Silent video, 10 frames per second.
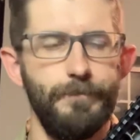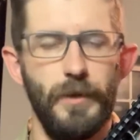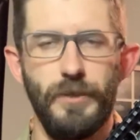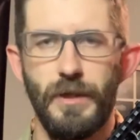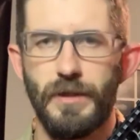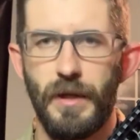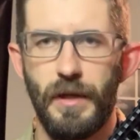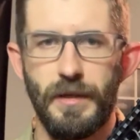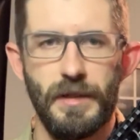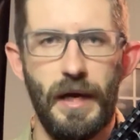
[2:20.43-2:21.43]
adjusting
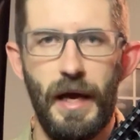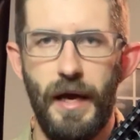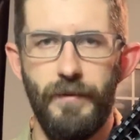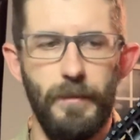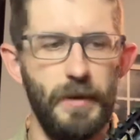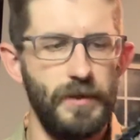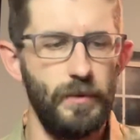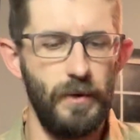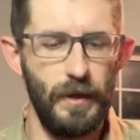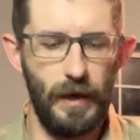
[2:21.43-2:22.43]
this. I haven't messed
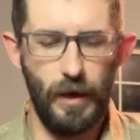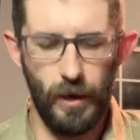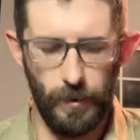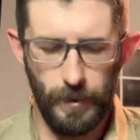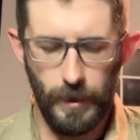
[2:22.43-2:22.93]
with it at all,